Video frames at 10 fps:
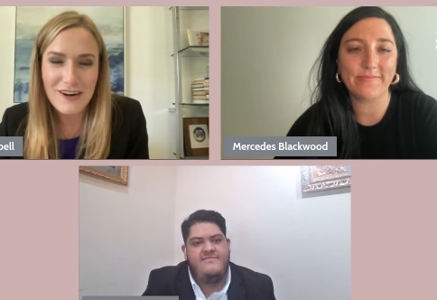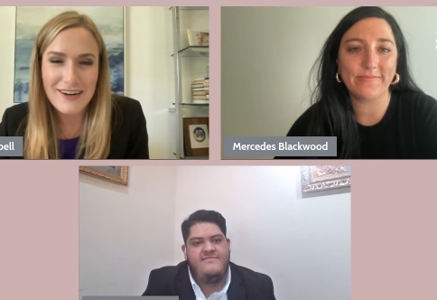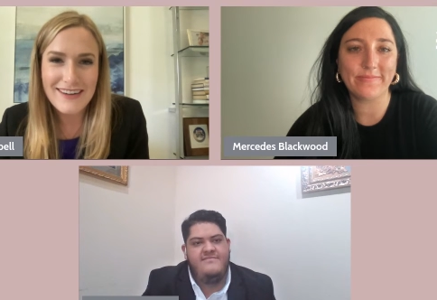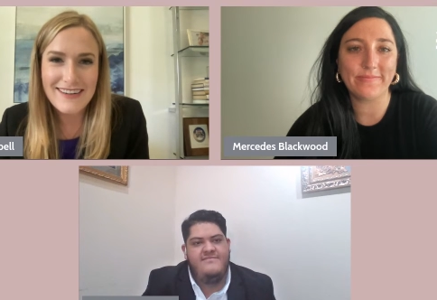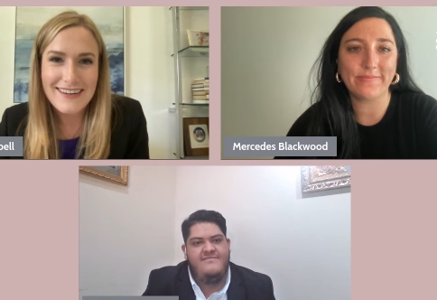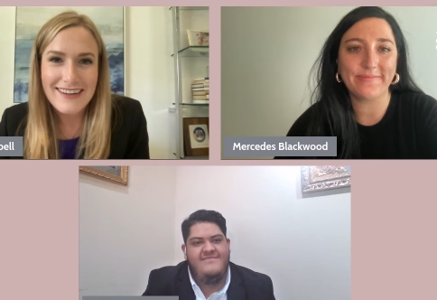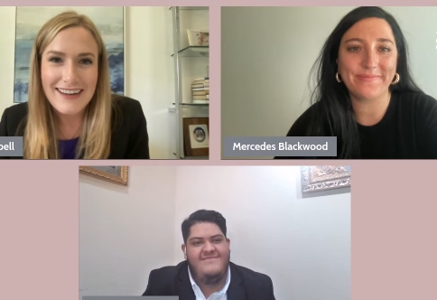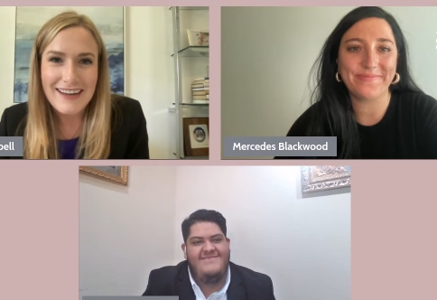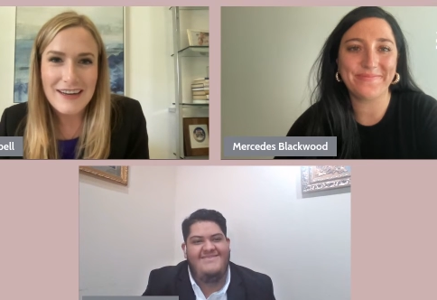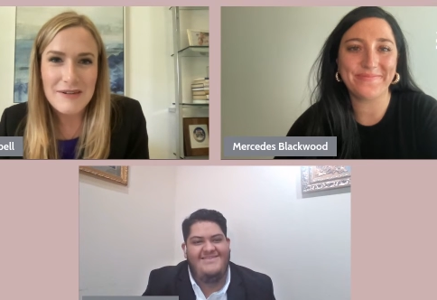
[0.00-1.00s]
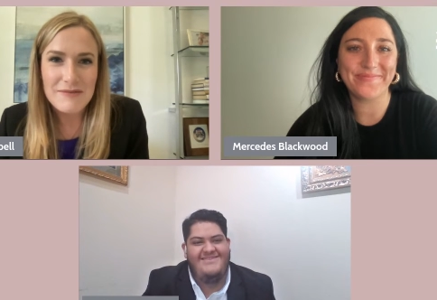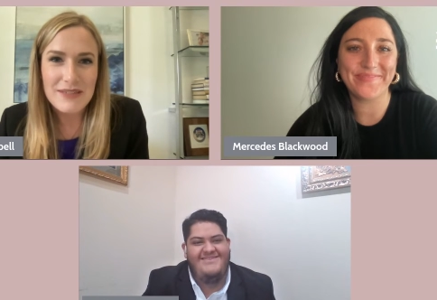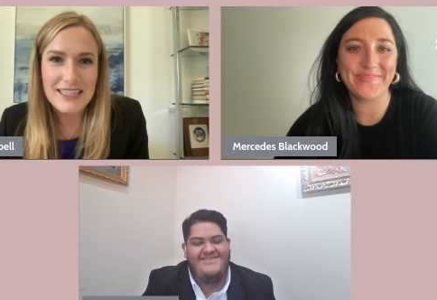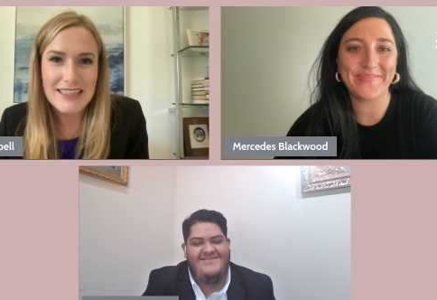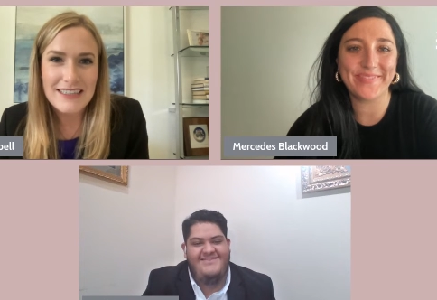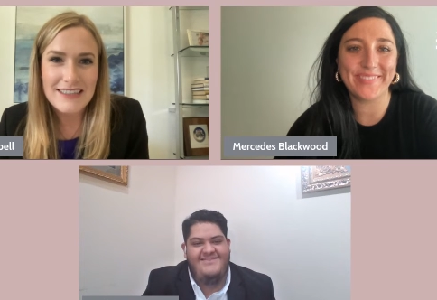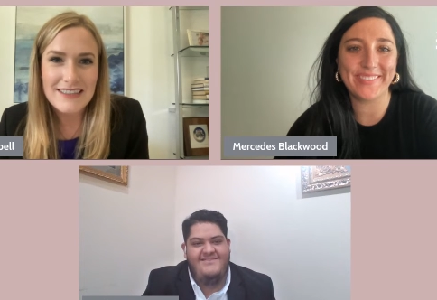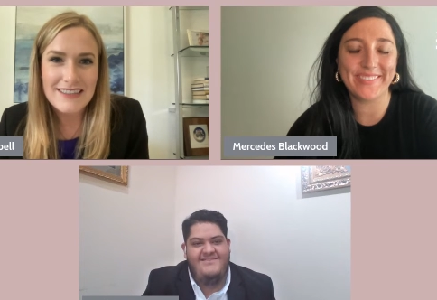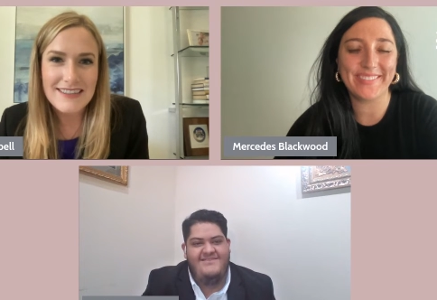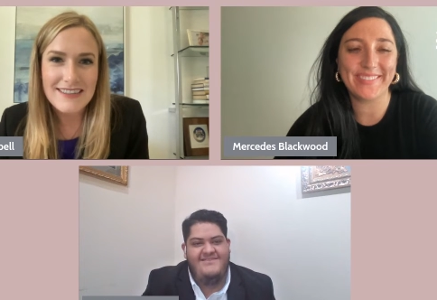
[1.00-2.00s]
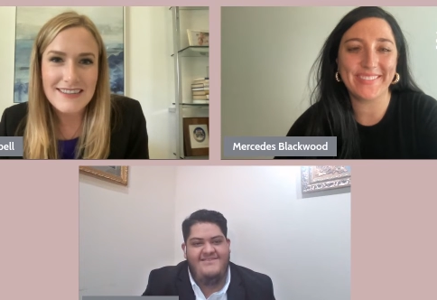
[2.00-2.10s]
Speaker 1: work um, because